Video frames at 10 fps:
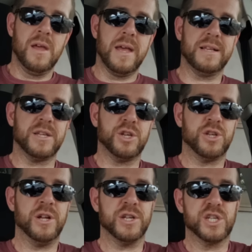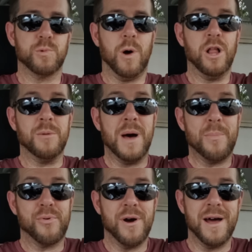He says, should I just swallow my
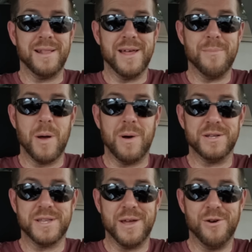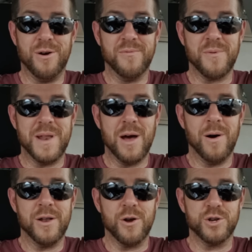pride and let my wife stay at home from now
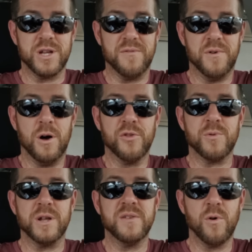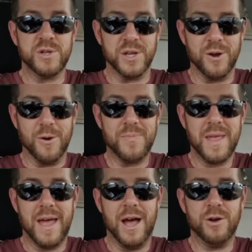on, or should I follow through on divorcing her?
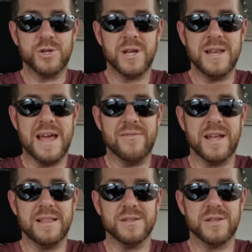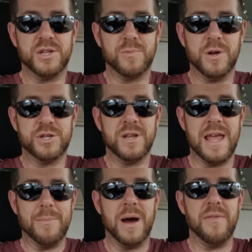How should I navigate the situation?
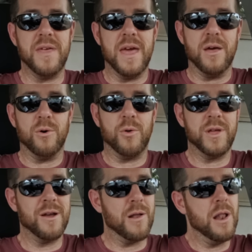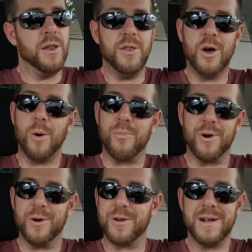Am I the a-hole here? No,
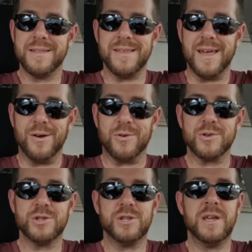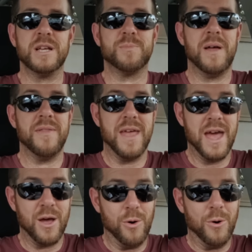bro, you're not the a-hole. She has been the
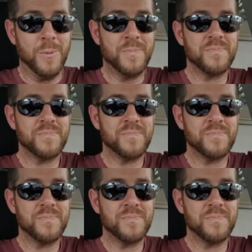a-hole.